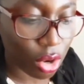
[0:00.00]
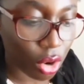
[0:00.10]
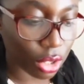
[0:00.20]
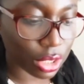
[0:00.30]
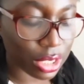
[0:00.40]

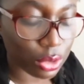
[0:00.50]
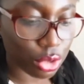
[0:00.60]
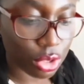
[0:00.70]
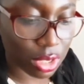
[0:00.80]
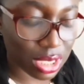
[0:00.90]
on
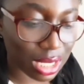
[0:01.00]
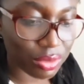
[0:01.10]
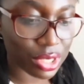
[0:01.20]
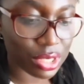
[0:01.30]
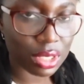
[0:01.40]
news, on
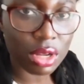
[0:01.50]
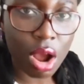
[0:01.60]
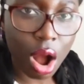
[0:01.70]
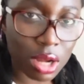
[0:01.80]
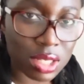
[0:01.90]
television,
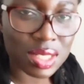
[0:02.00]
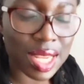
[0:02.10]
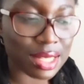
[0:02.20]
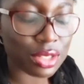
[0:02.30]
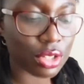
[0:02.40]

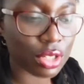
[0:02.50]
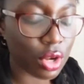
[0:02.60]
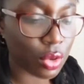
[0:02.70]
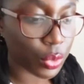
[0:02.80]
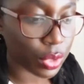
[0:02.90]
uncensored,
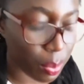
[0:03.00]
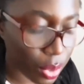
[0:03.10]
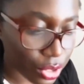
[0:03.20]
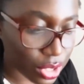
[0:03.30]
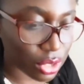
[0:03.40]
with the
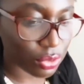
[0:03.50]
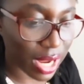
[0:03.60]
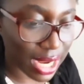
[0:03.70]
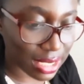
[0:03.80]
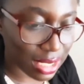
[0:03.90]
person's
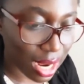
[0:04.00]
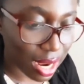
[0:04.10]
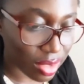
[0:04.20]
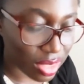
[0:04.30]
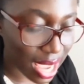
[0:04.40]
face
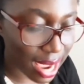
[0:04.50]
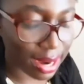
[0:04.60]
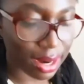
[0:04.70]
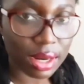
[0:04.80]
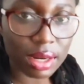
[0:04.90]

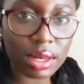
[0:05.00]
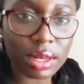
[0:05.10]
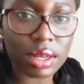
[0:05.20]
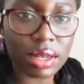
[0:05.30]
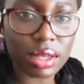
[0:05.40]
there.
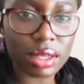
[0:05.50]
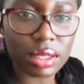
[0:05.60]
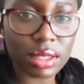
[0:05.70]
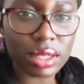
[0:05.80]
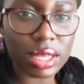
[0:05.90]

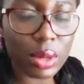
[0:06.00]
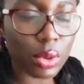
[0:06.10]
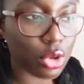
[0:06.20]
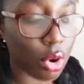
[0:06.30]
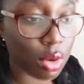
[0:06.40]
It
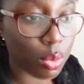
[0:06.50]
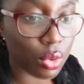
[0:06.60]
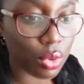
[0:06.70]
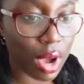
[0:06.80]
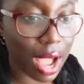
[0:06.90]
was
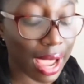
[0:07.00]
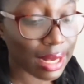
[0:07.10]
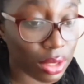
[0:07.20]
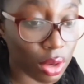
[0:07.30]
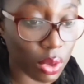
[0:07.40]
horrible. I
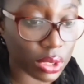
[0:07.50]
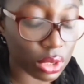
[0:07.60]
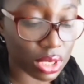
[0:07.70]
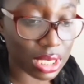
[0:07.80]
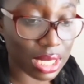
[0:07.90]
did not want to
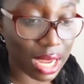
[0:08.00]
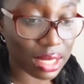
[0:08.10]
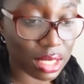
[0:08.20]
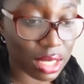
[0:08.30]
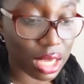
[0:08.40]
see
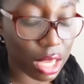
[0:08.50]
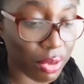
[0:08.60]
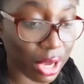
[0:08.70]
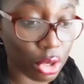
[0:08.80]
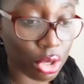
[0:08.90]
that. If
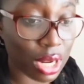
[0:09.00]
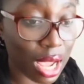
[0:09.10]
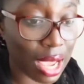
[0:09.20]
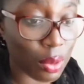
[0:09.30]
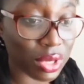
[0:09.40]
I could,
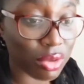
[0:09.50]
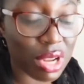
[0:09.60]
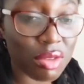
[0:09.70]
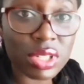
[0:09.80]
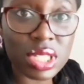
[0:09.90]
I would have
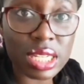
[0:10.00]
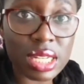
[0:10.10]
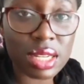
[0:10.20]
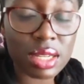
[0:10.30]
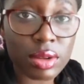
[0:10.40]
never seen
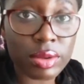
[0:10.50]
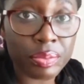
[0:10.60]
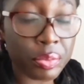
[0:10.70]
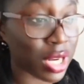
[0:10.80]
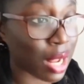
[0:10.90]
it.
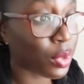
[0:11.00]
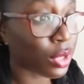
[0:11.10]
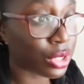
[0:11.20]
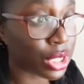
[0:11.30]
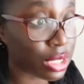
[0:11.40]
But I put
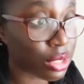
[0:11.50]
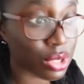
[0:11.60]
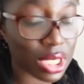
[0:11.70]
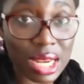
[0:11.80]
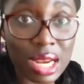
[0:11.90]
on the news
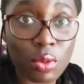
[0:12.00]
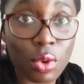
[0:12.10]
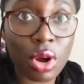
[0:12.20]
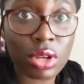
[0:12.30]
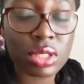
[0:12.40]
and there it
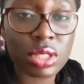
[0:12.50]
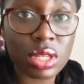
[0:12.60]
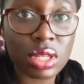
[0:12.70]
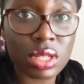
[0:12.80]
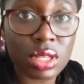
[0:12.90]
was.
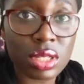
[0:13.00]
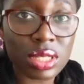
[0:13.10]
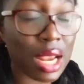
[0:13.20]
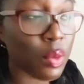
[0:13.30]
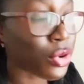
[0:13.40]

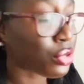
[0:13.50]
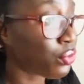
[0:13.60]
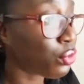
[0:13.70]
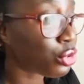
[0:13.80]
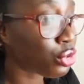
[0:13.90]
There it was
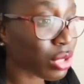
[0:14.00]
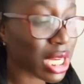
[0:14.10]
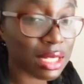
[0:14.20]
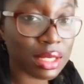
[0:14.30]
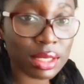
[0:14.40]
full
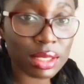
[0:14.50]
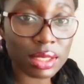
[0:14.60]
screen.